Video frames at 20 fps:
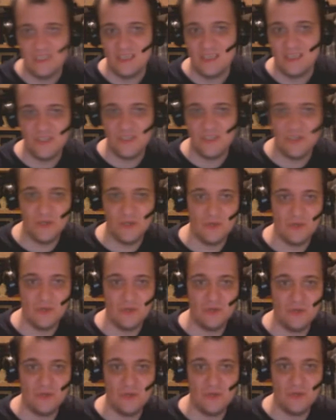
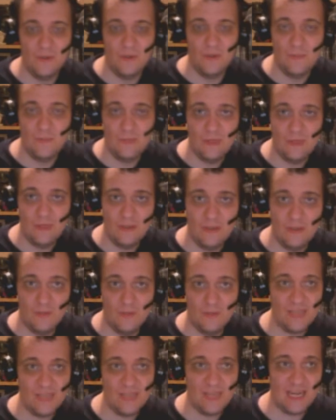So,
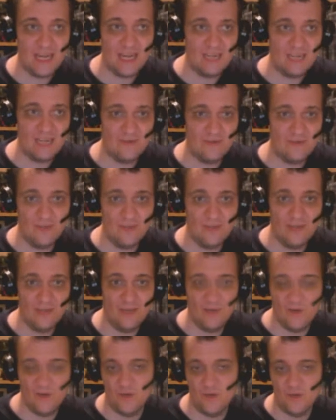most likely it will be
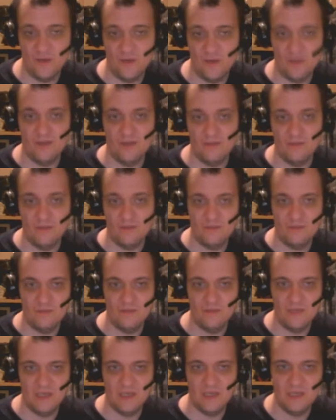about human
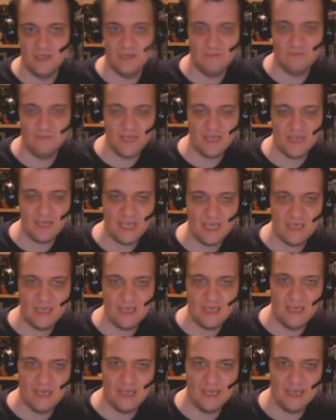Pinkie
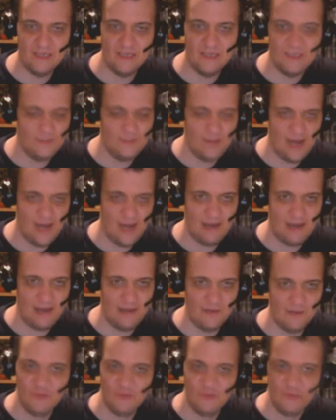in spy
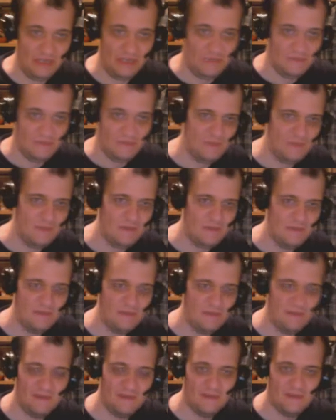outfit.
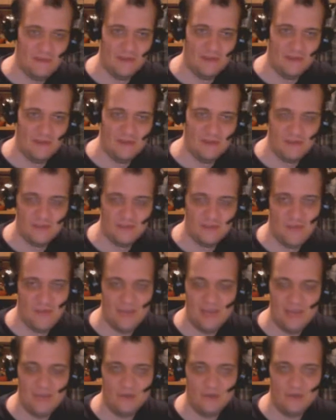
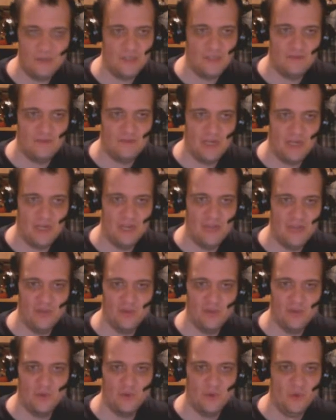Spying on someone. I don't
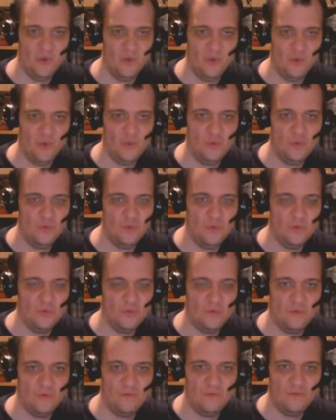know who
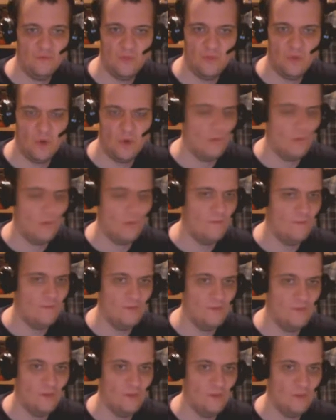whom
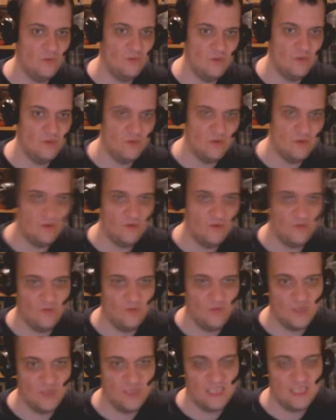
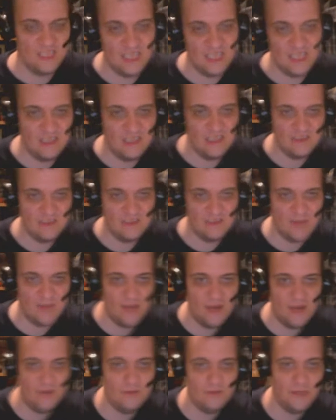would she spy
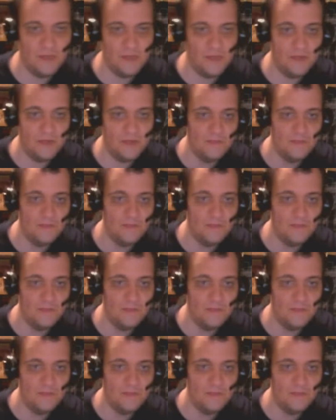on, but